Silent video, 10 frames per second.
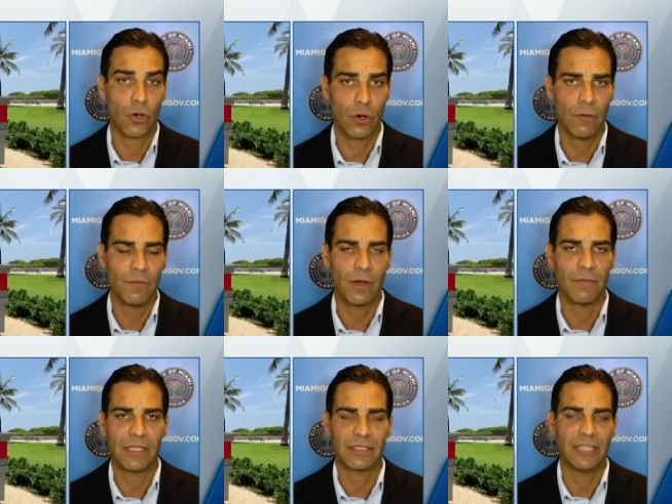the curve
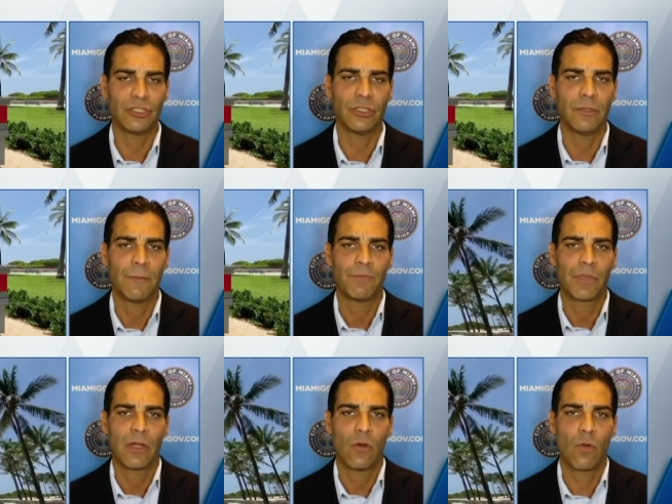of the ascension,
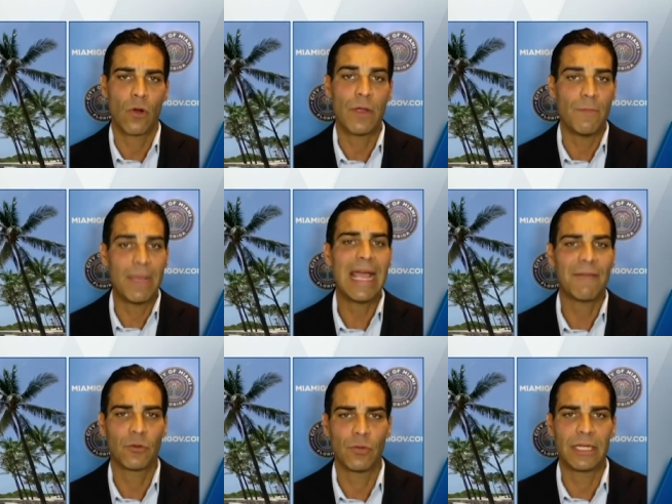where we may
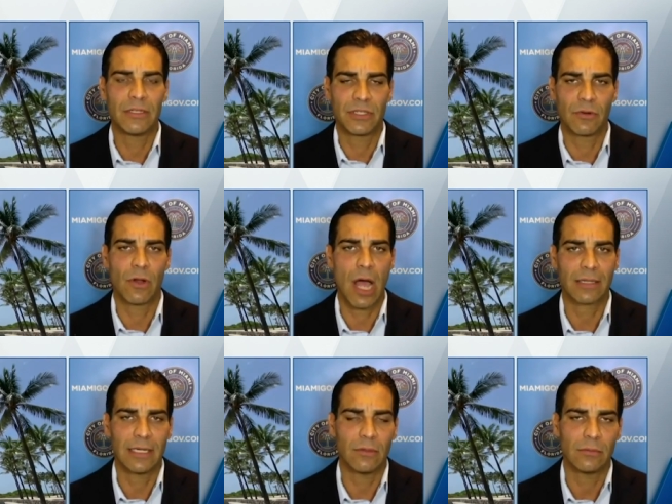have to really consider a
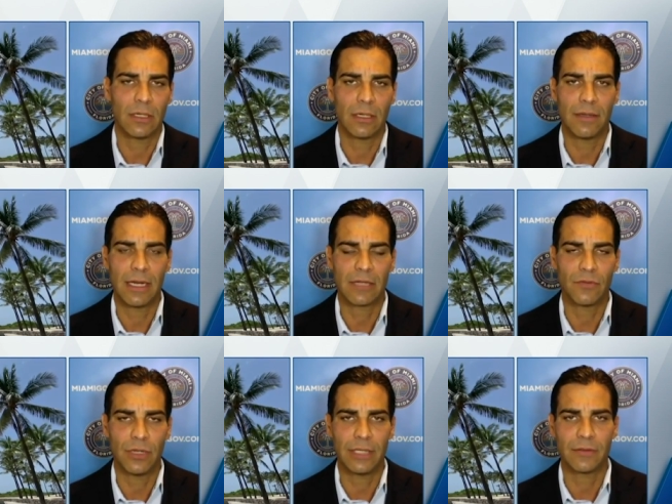lockdown uh, in the next
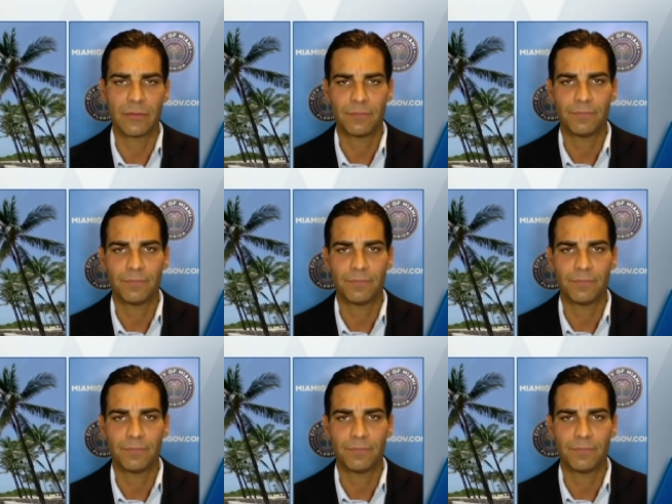few days.